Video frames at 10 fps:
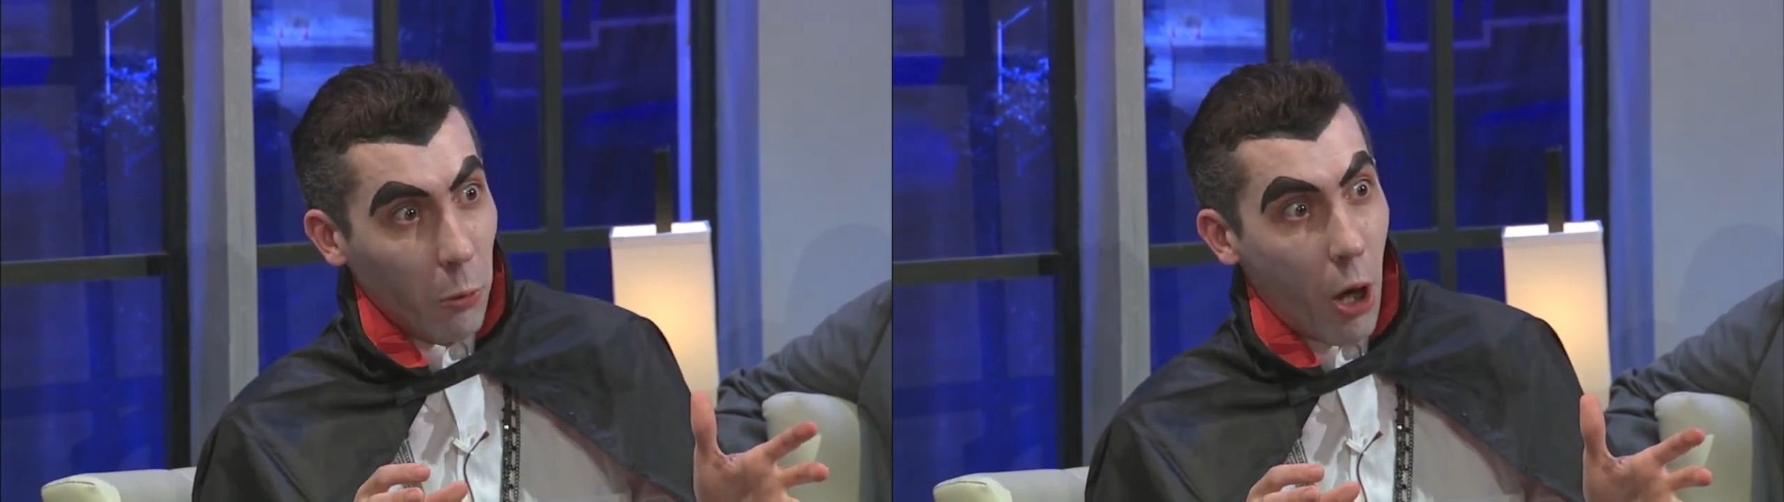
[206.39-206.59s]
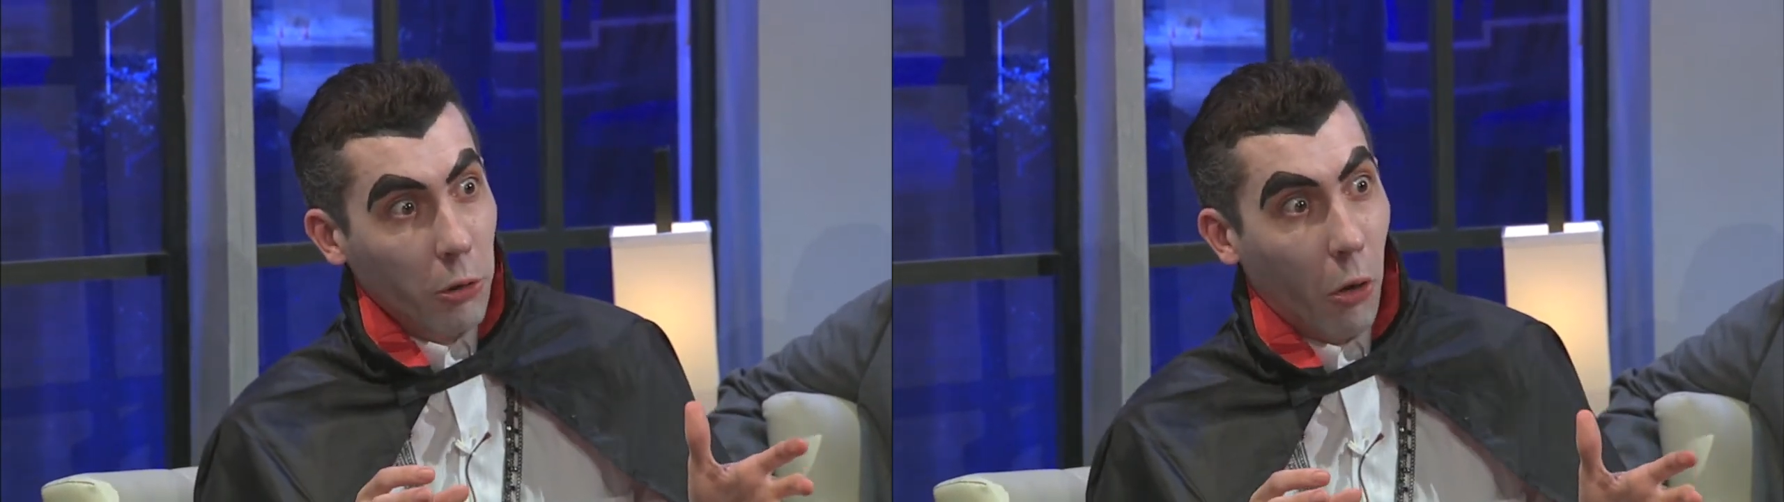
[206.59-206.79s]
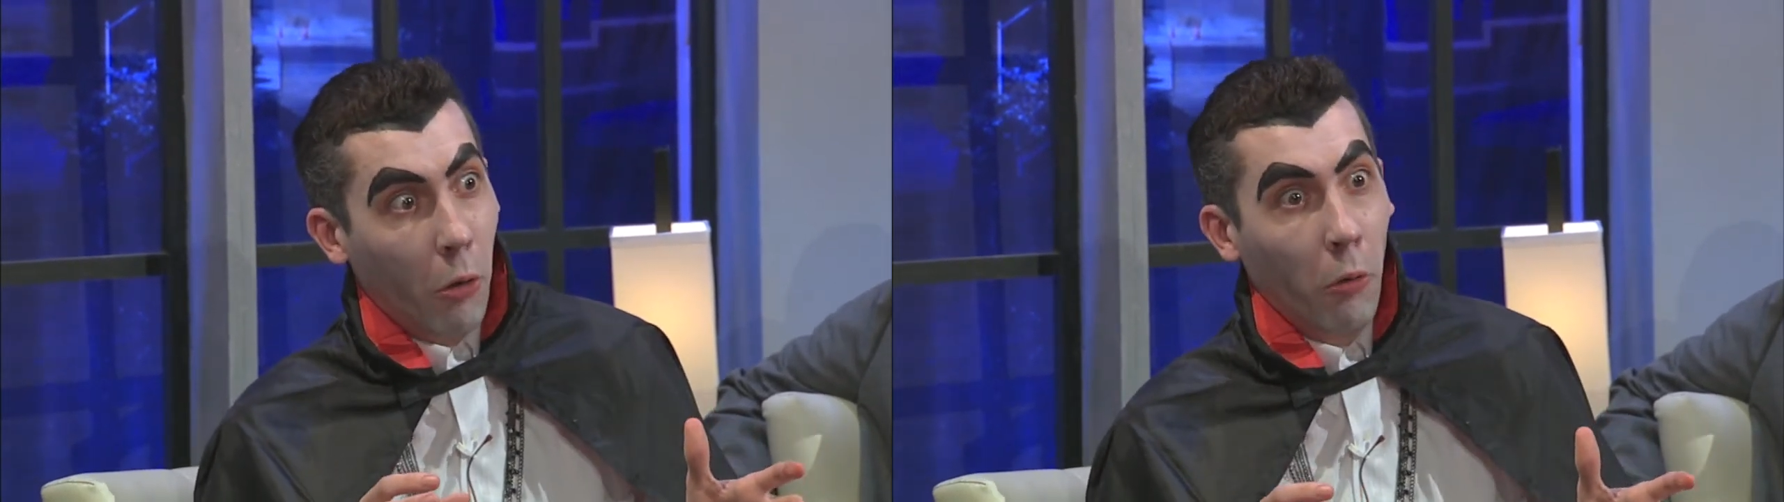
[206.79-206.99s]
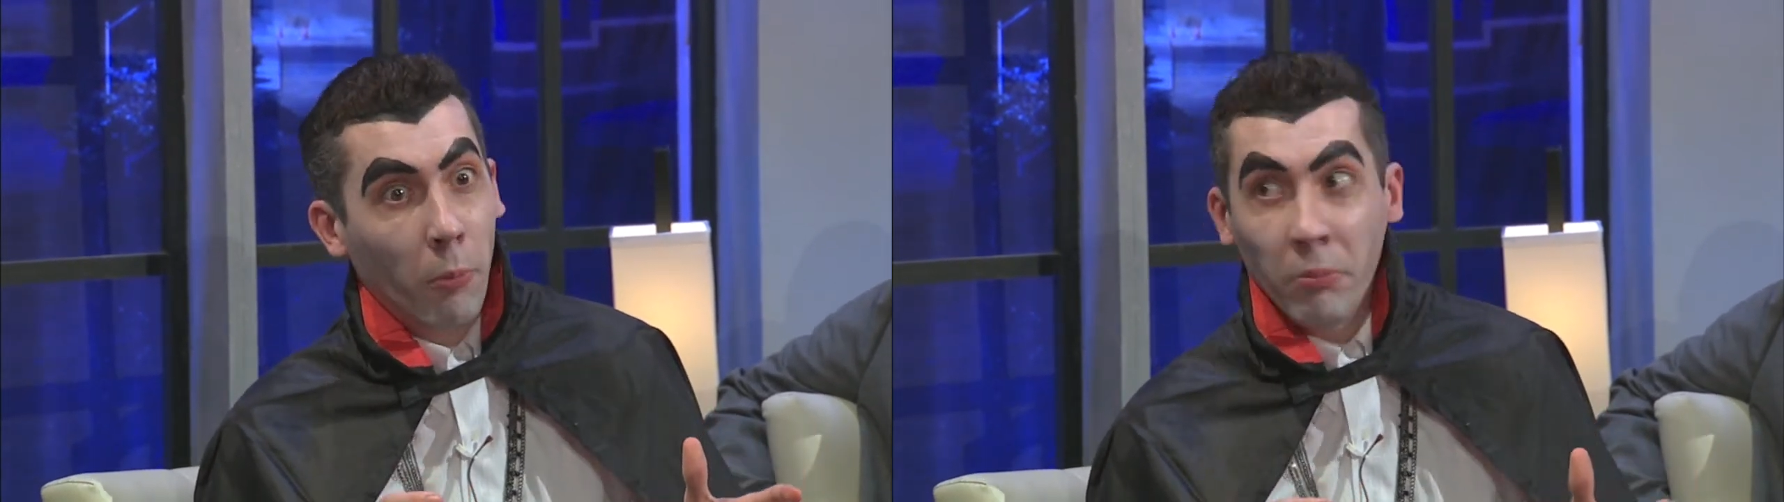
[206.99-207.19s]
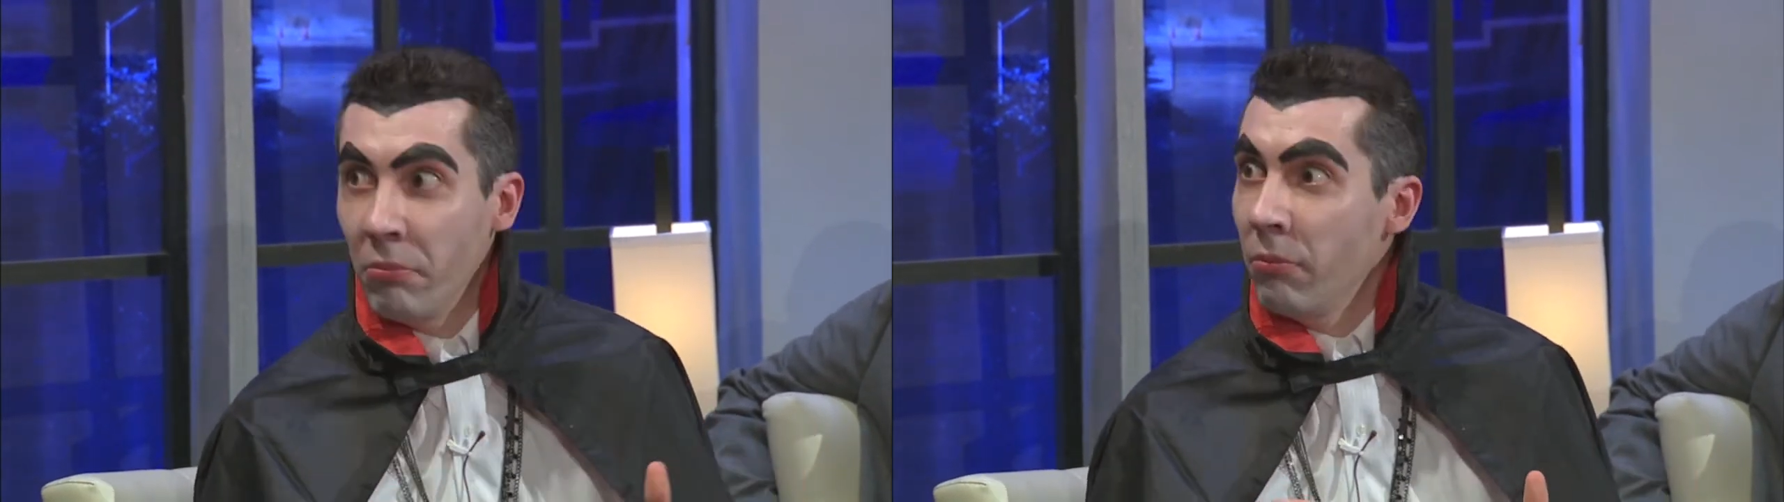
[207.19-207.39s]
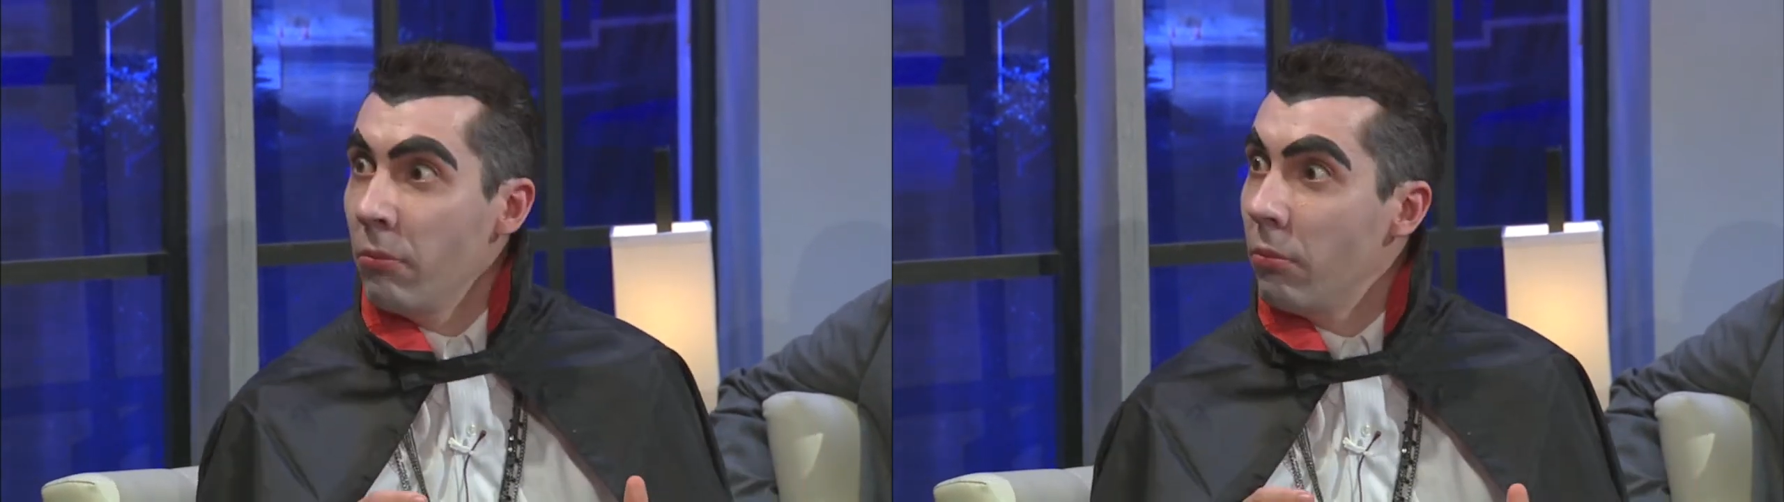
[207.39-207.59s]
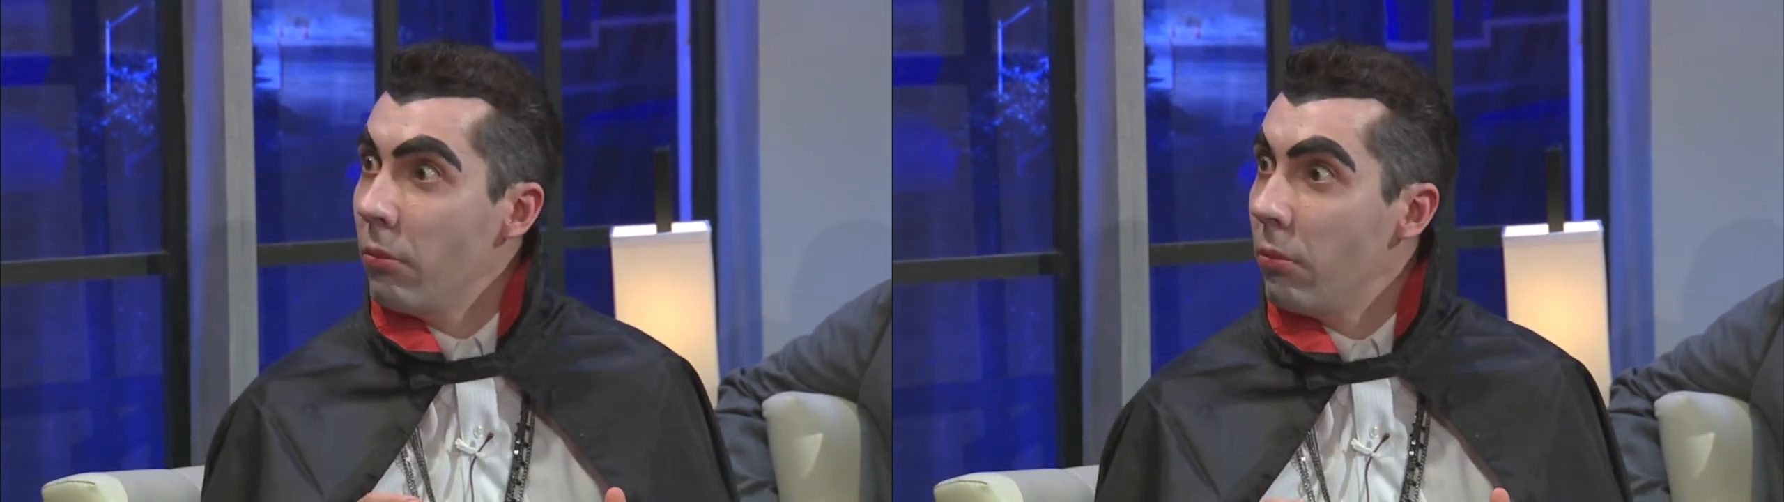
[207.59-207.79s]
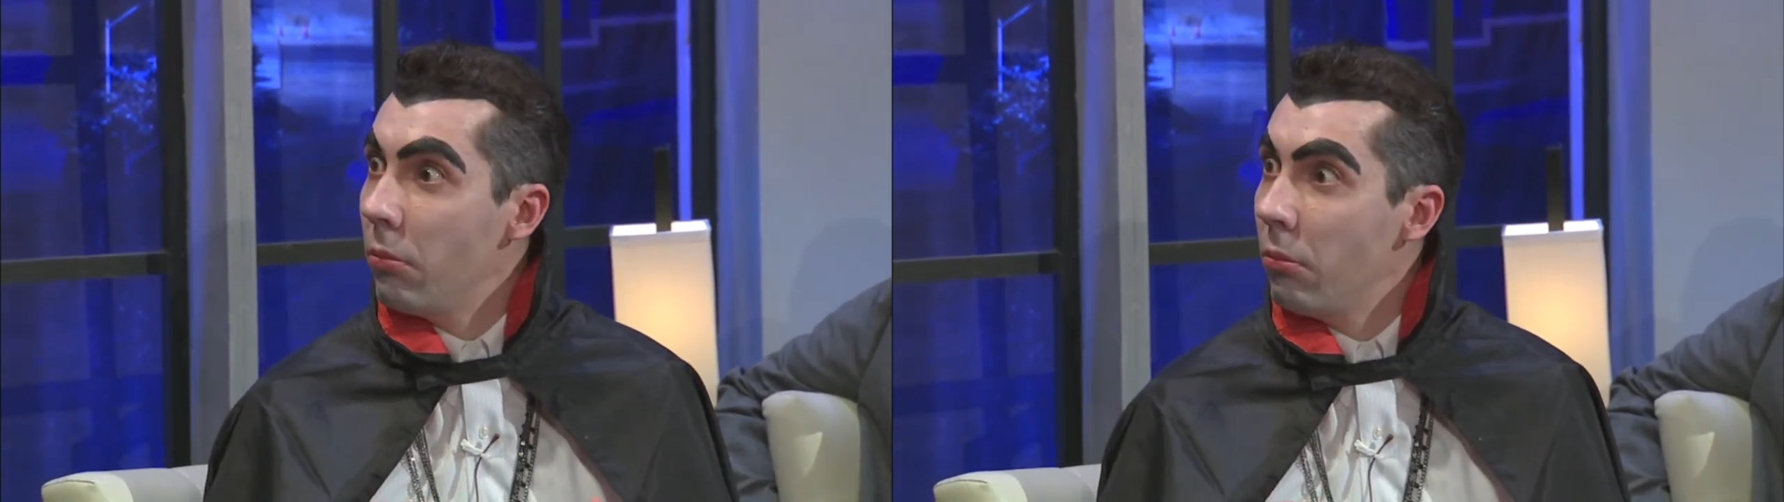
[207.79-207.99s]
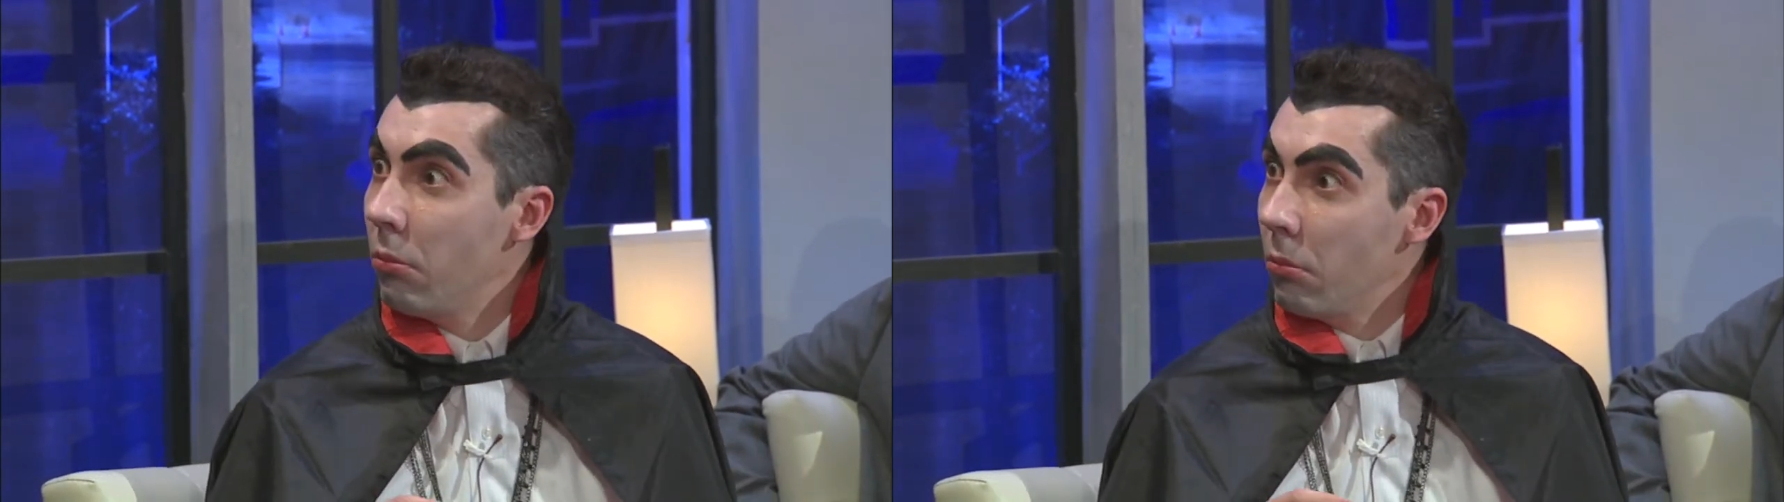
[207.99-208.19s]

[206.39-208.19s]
walk home? Hmm.